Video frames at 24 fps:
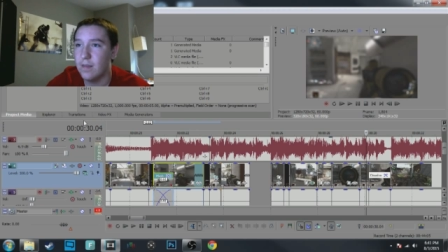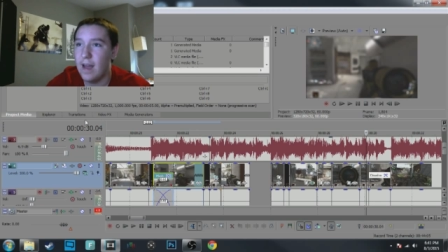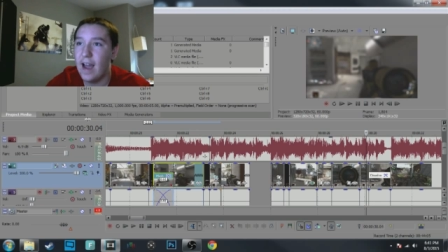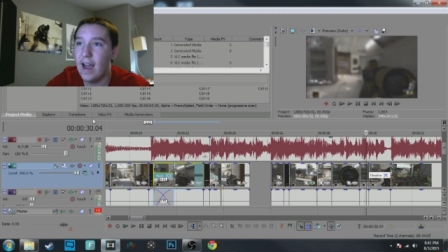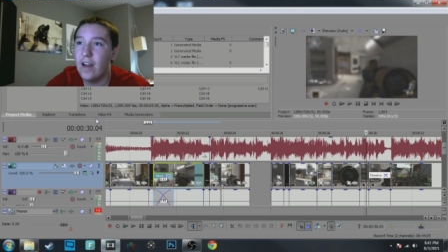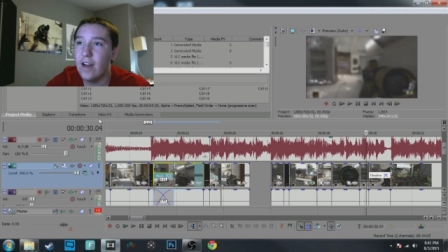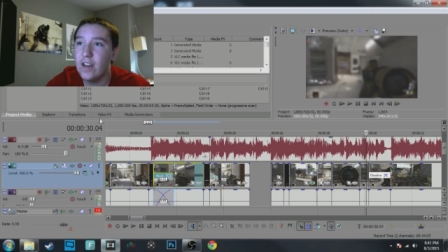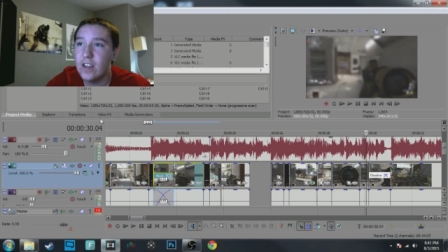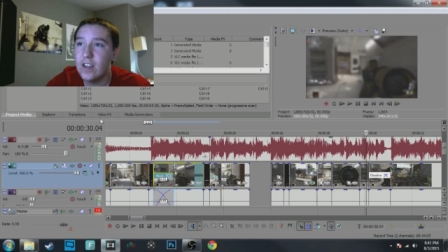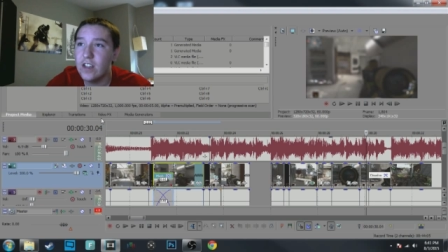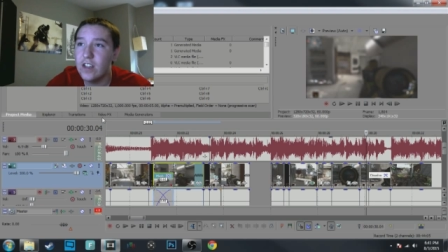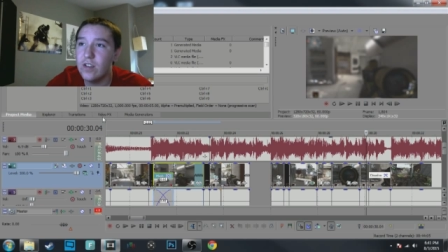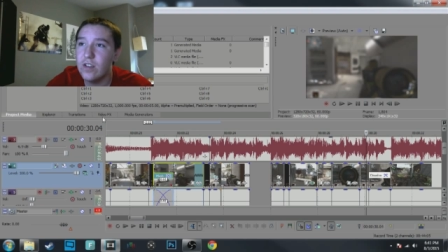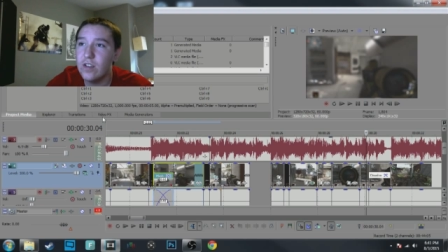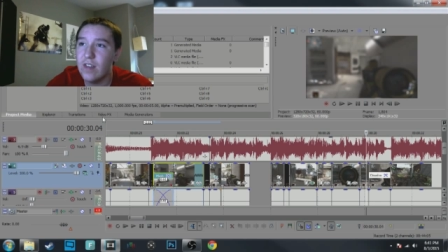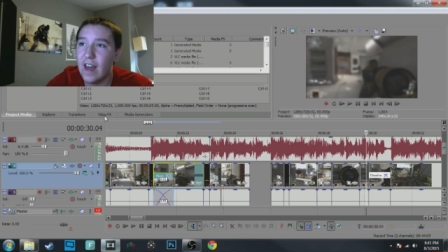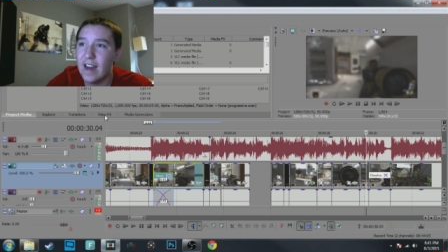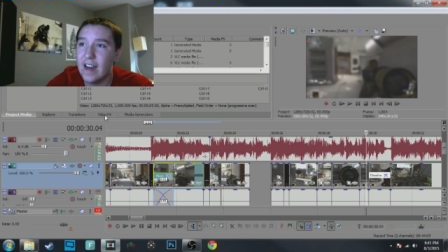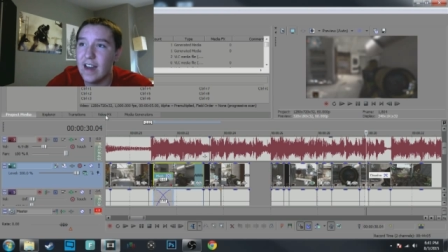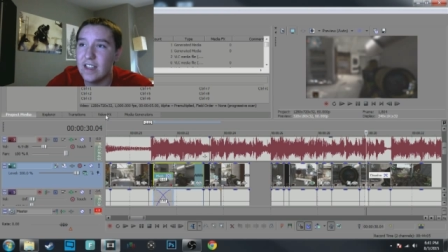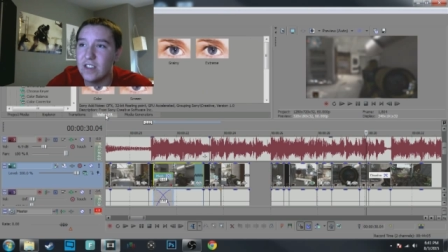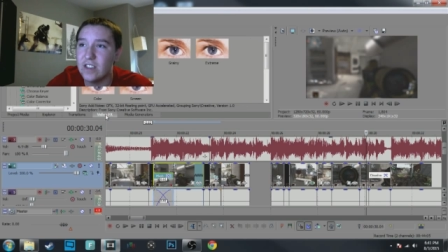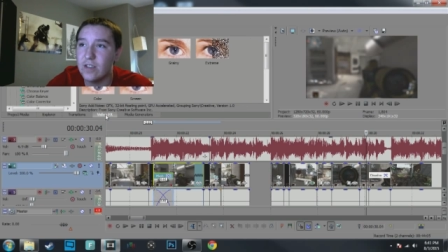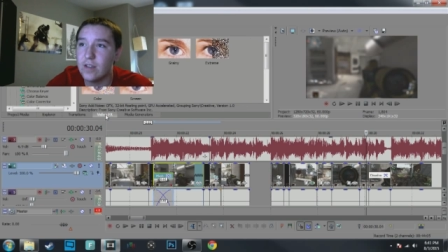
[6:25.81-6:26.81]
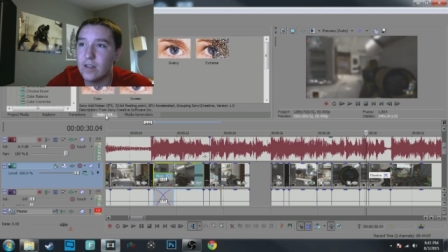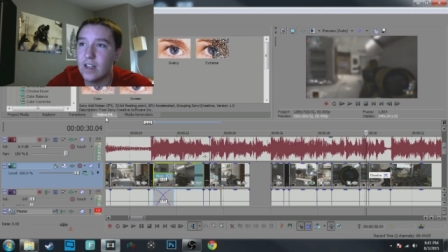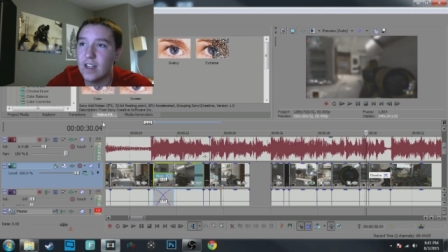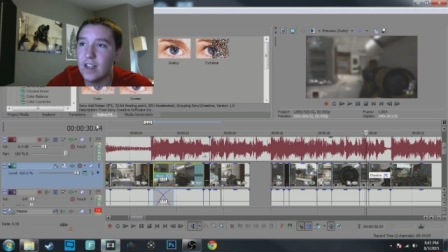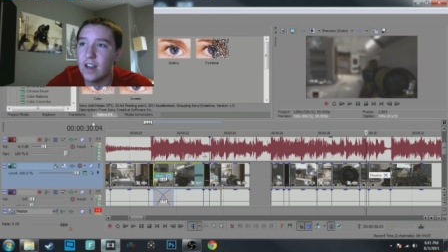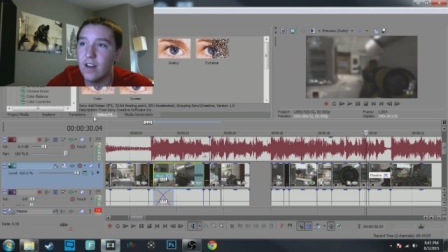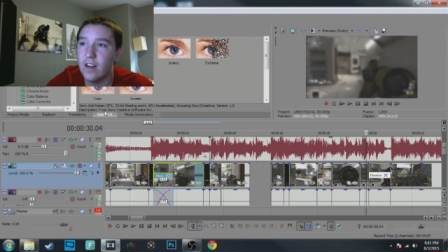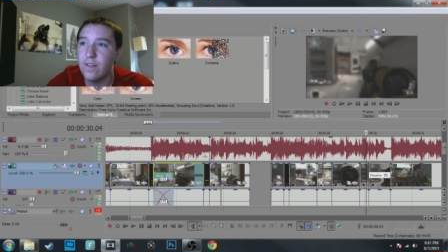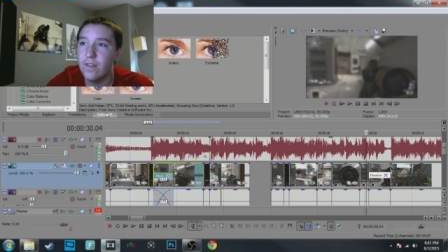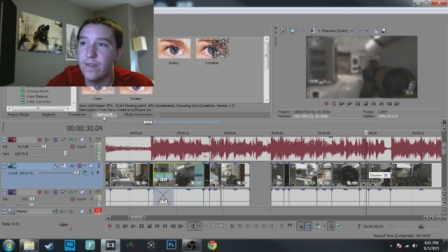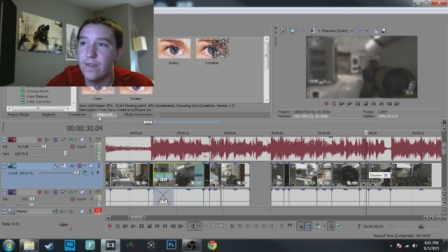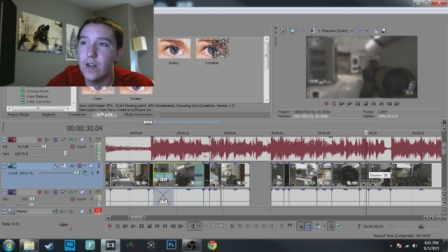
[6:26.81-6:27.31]
How you can do that is you click
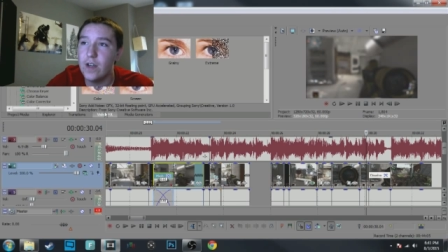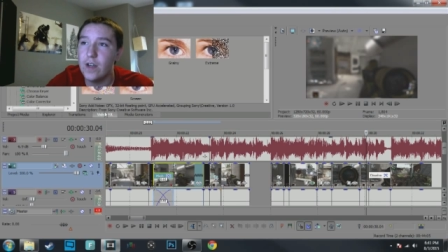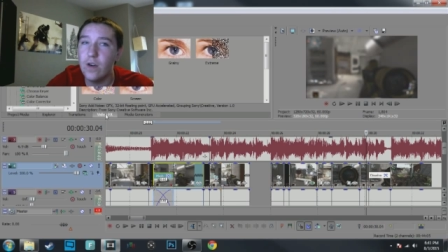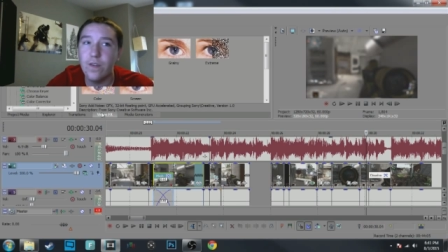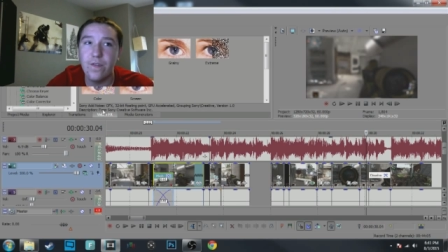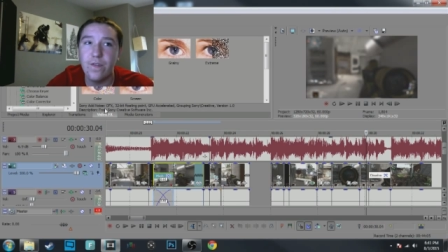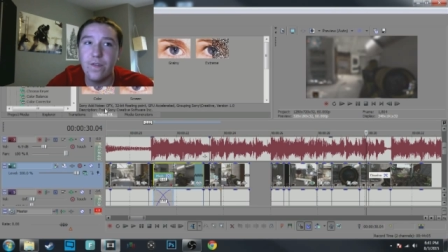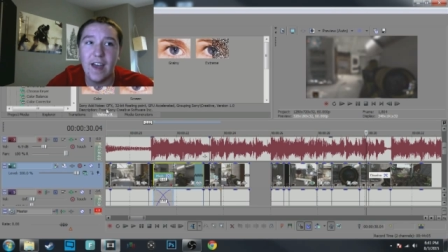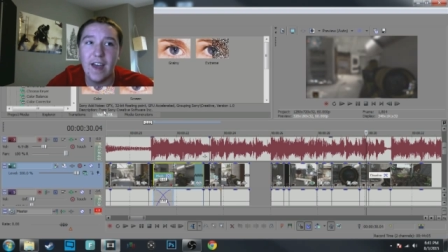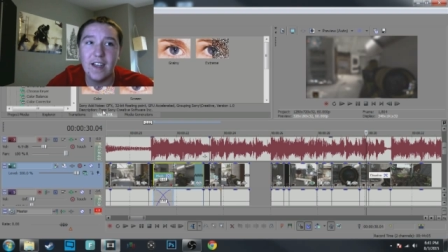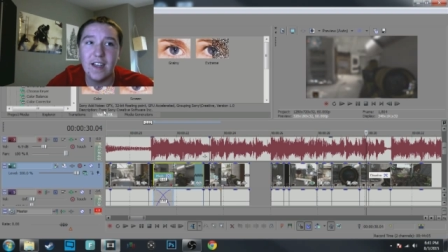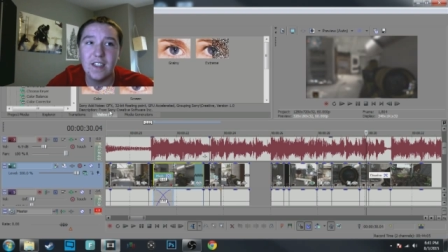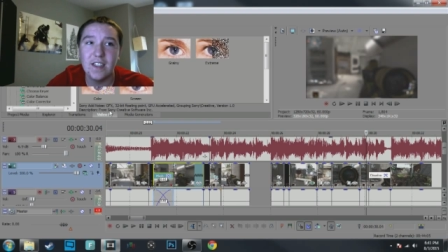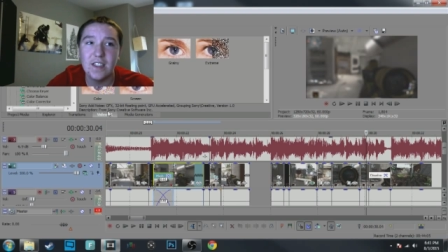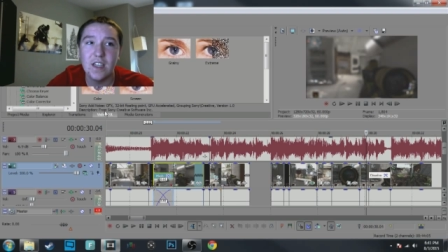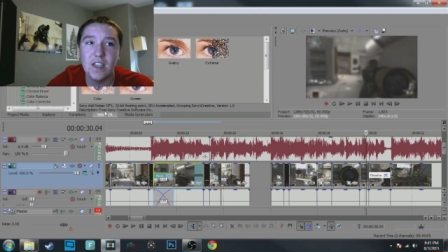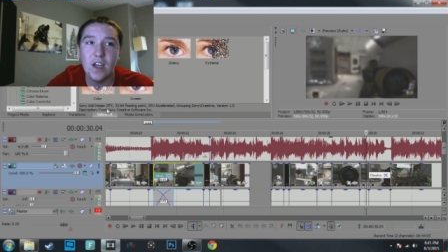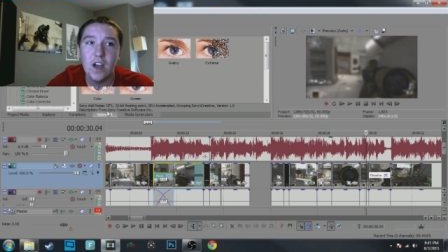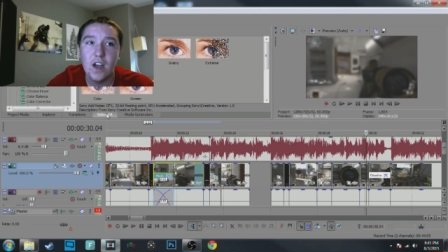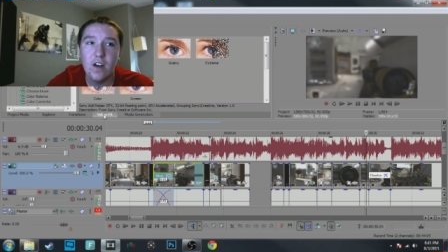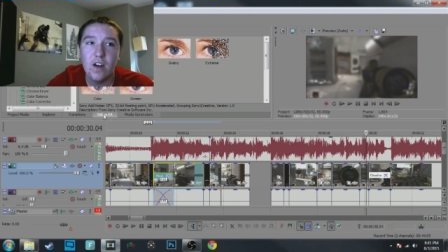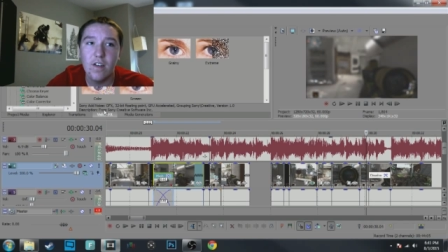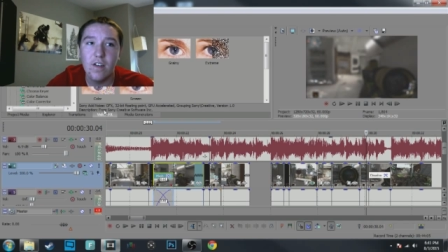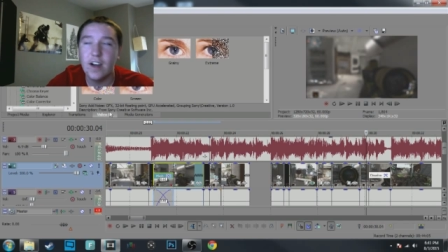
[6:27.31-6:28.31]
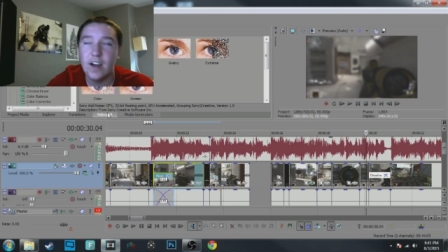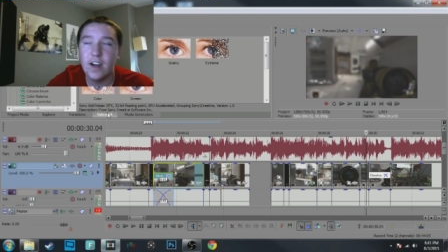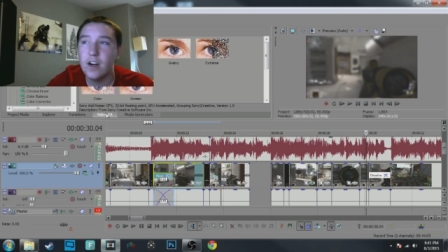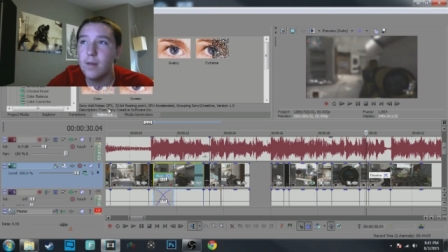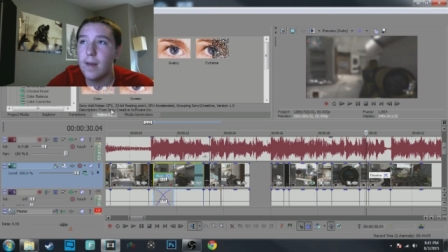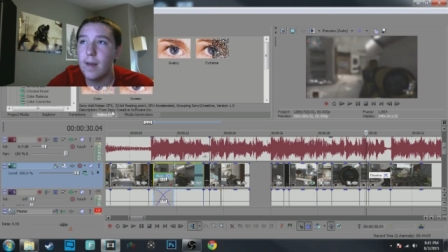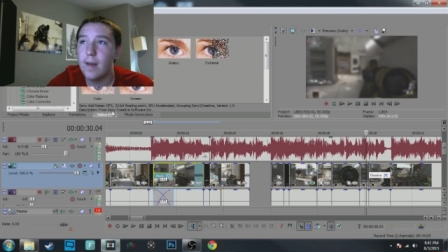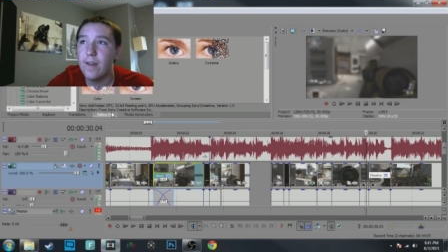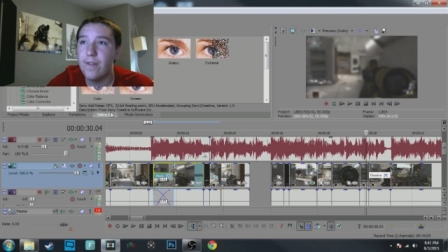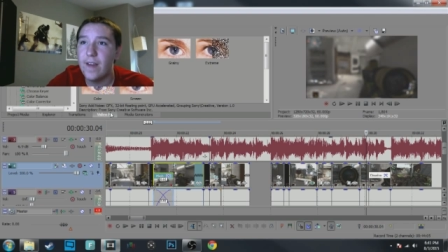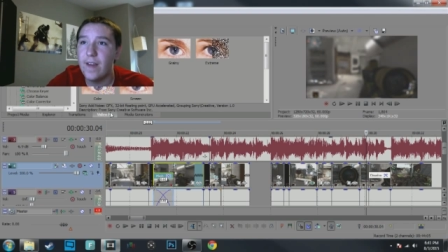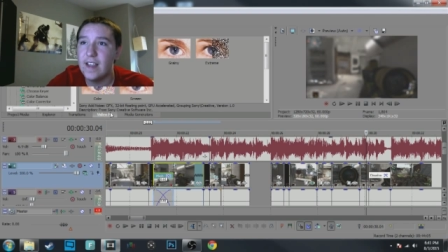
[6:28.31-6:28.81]
on video effects right under
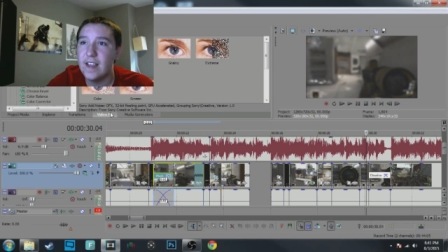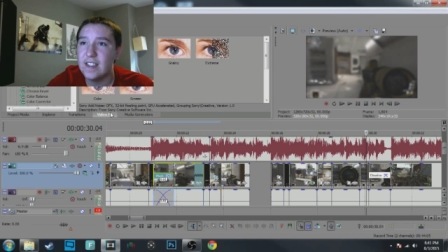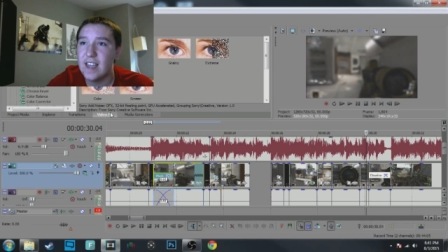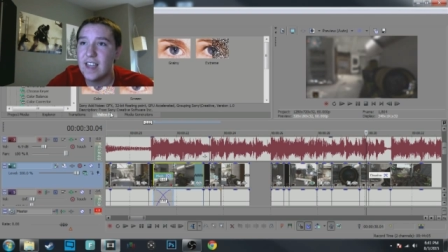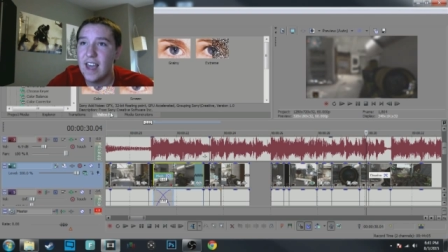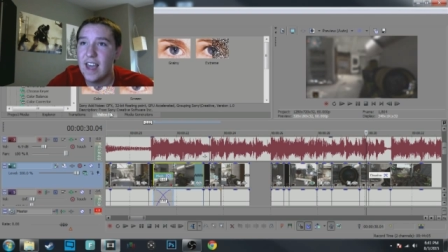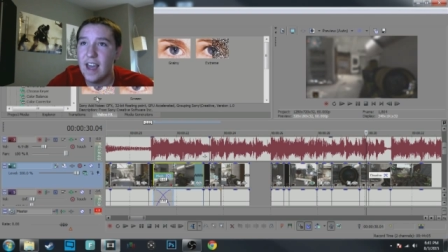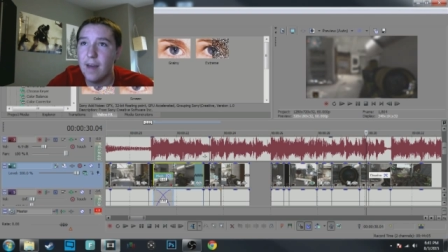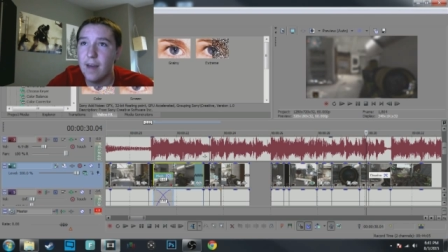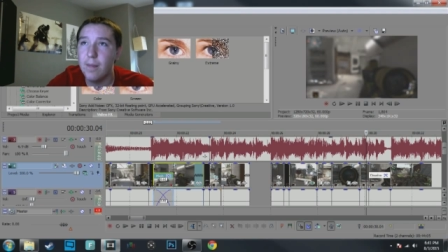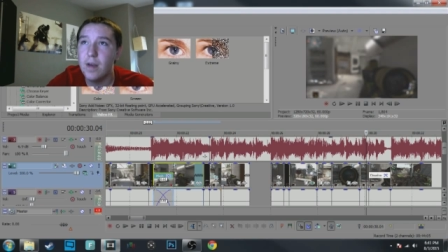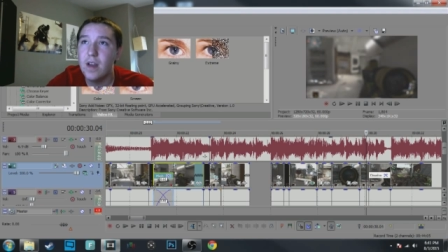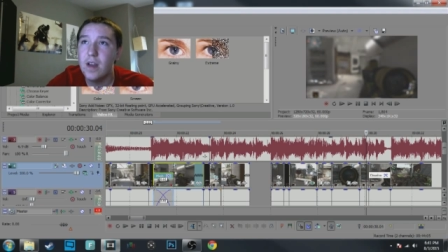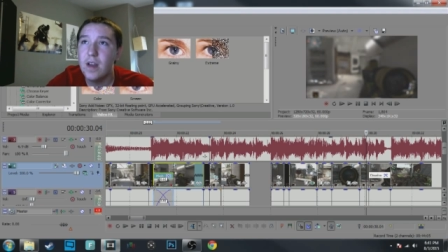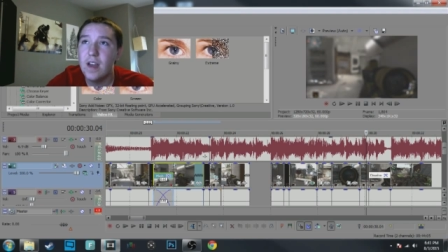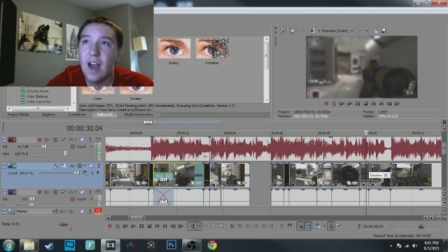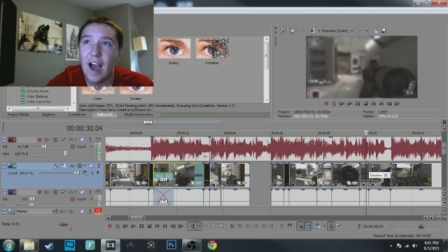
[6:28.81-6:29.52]
my face cam.